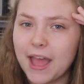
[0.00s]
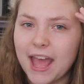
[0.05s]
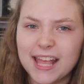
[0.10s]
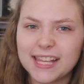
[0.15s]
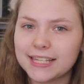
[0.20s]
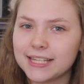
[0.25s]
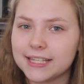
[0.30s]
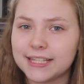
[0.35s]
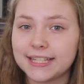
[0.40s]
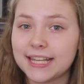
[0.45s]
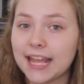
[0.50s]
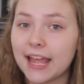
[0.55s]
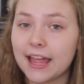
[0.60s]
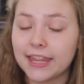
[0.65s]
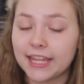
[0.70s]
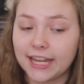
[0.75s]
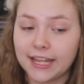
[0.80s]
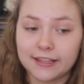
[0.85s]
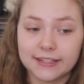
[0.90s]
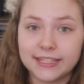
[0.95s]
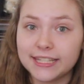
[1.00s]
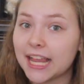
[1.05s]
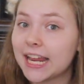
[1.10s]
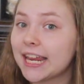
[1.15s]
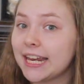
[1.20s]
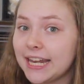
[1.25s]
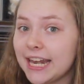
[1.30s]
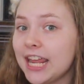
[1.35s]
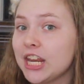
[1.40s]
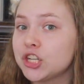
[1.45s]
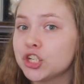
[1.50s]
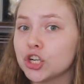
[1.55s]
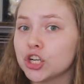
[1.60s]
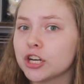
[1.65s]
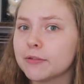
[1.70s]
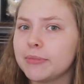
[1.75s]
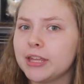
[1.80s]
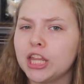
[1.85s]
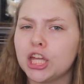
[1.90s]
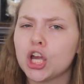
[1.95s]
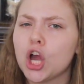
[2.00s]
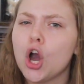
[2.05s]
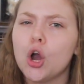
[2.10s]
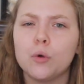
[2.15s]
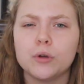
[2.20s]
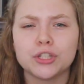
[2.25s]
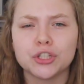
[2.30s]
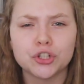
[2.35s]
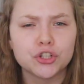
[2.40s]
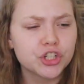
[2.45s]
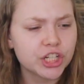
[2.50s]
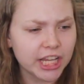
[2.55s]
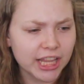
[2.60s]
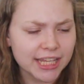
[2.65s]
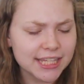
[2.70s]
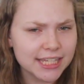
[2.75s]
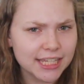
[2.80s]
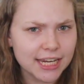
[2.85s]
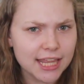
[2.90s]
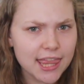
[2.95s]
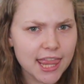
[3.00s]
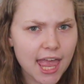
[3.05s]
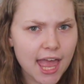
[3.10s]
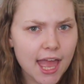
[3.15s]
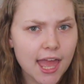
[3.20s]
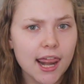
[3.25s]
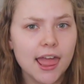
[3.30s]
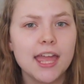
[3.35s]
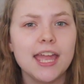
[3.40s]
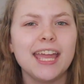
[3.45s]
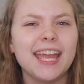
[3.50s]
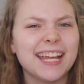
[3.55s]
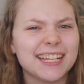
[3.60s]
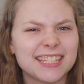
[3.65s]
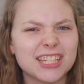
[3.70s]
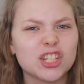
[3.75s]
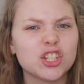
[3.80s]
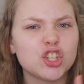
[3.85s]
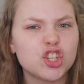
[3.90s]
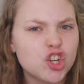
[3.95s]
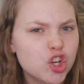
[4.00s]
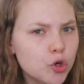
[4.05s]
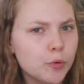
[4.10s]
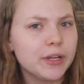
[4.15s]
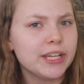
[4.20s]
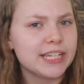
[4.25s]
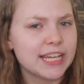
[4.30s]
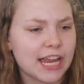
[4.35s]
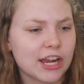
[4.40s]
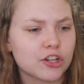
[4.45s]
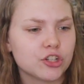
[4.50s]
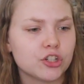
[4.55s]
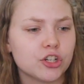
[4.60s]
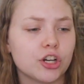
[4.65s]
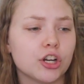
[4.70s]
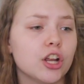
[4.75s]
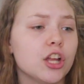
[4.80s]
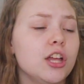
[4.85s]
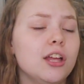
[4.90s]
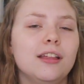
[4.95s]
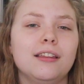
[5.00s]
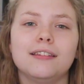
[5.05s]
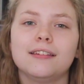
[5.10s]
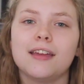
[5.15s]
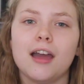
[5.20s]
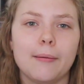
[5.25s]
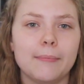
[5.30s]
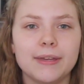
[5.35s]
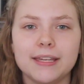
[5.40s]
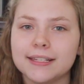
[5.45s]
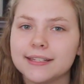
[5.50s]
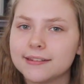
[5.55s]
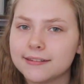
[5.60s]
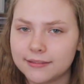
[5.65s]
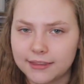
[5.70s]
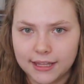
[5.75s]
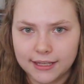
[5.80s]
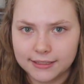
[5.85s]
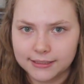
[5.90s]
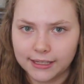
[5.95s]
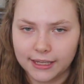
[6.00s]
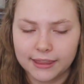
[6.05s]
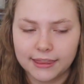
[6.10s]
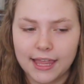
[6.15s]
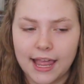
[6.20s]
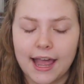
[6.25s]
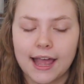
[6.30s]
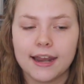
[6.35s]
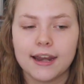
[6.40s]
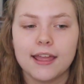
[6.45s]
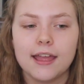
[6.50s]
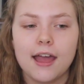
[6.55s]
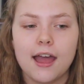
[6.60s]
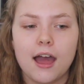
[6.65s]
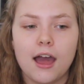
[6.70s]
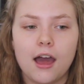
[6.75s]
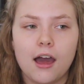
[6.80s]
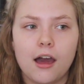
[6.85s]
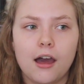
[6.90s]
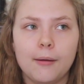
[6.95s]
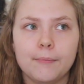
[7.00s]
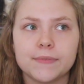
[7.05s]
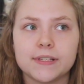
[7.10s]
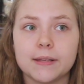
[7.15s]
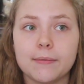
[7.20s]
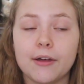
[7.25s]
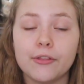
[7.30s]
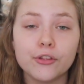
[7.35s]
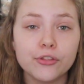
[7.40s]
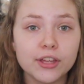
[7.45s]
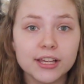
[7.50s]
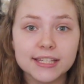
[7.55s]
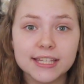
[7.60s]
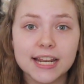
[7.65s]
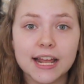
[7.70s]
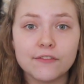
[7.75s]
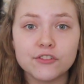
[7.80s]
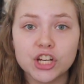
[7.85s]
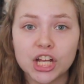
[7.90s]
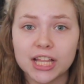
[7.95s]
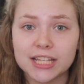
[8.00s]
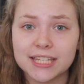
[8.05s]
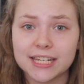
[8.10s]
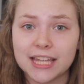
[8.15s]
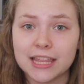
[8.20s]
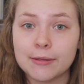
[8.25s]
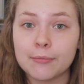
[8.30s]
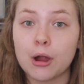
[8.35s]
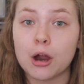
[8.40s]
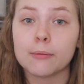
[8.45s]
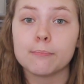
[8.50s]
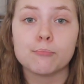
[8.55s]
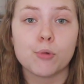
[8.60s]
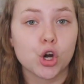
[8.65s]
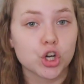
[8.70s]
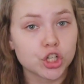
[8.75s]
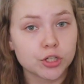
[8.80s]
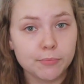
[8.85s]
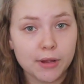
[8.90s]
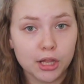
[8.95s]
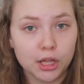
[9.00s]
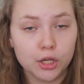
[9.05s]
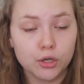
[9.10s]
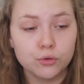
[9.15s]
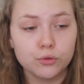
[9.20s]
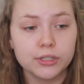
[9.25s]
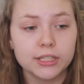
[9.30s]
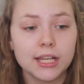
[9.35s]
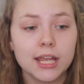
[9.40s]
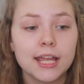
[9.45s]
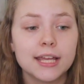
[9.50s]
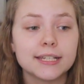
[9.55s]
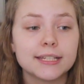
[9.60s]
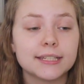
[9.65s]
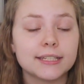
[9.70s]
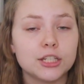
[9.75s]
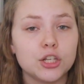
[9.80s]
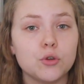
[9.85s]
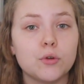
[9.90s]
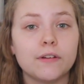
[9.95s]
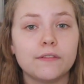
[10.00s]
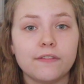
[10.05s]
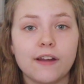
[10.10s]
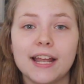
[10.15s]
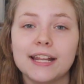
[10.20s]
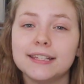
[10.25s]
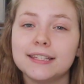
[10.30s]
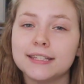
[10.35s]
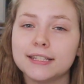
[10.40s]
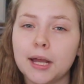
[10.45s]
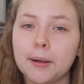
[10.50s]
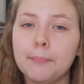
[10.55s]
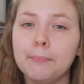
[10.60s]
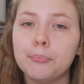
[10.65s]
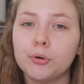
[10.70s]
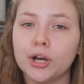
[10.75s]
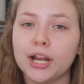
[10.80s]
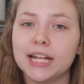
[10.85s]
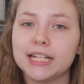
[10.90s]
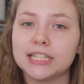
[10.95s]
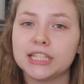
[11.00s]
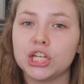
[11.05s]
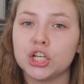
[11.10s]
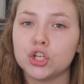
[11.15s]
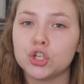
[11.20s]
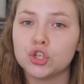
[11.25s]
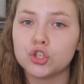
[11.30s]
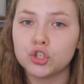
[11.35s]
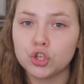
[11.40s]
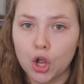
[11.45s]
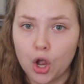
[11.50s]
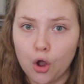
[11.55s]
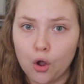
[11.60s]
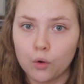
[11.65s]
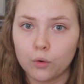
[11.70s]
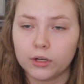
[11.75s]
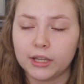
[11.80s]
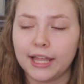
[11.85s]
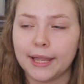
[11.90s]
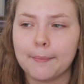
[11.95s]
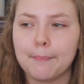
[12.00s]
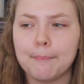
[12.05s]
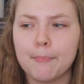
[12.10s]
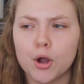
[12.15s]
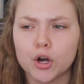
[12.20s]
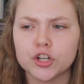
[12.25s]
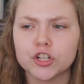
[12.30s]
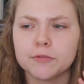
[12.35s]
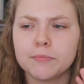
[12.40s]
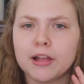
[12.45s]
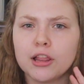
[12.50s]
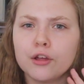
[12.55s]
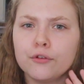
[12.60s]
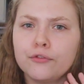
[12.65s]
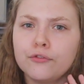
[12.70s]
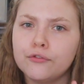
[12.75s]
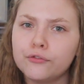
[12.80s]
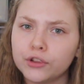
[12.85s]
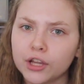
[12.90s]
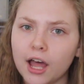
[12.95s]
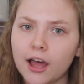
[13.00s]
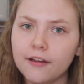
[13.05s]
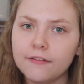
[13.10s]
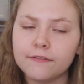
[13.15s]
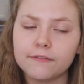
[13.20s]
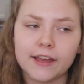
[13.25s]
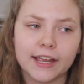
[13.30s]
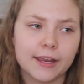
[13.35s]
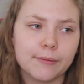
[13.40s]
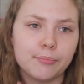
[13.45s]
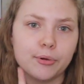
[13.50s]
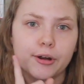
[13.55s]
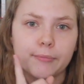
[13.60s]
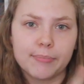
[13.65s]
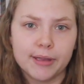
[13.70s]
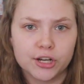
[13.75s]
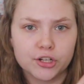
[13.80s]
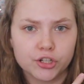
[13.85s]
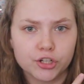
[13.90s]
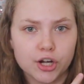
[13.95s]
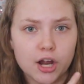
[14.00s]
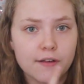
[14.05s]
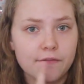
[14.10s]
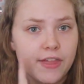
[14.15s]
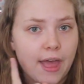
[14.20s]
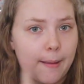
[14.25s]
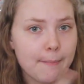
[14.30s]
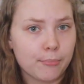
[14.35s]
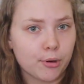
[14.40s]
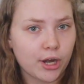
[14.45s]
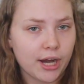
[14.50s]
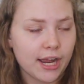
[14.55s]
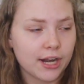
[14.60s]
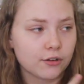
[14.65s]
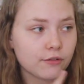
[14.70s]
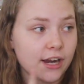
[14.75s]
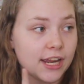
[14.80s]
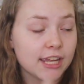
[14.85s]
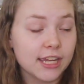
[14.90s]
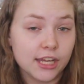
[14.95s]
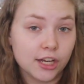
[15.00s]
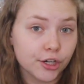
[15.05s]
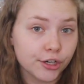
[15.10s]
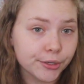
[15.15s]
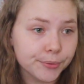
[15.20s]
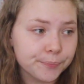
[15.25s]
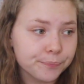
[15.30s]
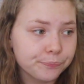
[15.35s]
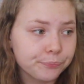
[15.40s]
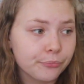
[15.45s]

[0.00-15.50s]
as a set, like a second nature to be like, oh, is there gelatin in that? It's a chewy texture. Gummies, things like that. Um, some other things that have gelatin in them are marshmallows. So you can find some brands that don't, like Marshmallow Fluff. I can put a picture of that brand right here.